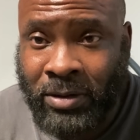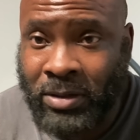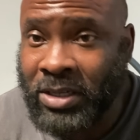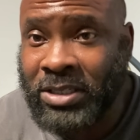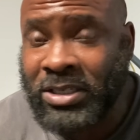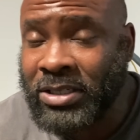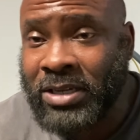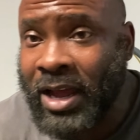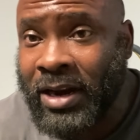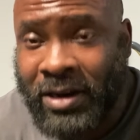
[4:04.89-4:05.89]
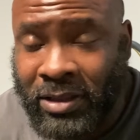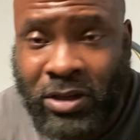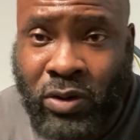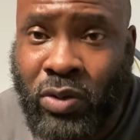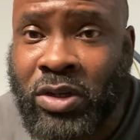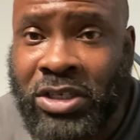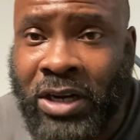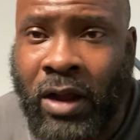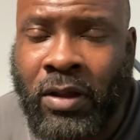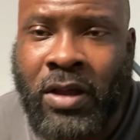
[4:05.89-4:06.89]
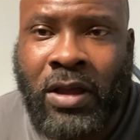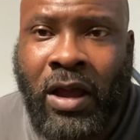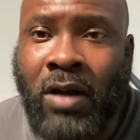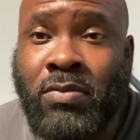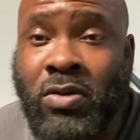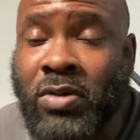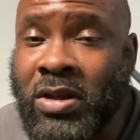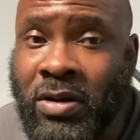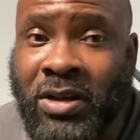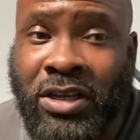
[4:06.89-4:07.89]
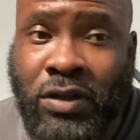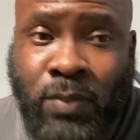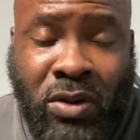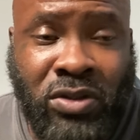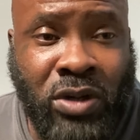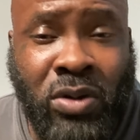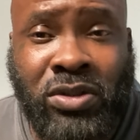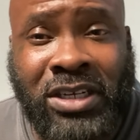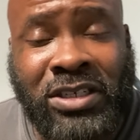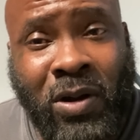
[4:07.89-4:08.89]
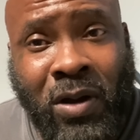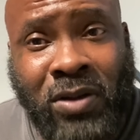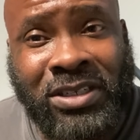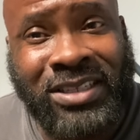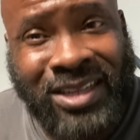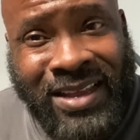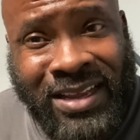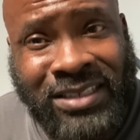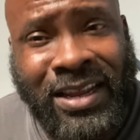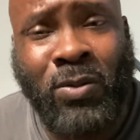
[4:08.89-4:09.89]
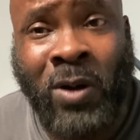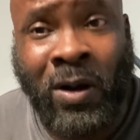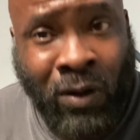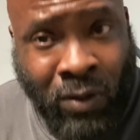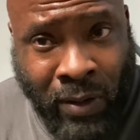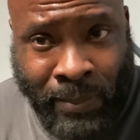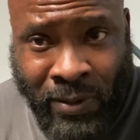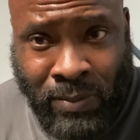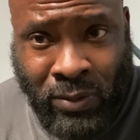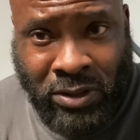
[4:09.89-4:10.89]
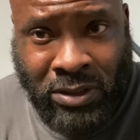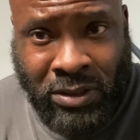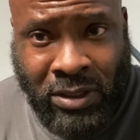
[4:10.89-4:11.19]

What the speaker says: This is not nothing to do with y'all. I'm on here to expose those that's causing things that will harm peoples.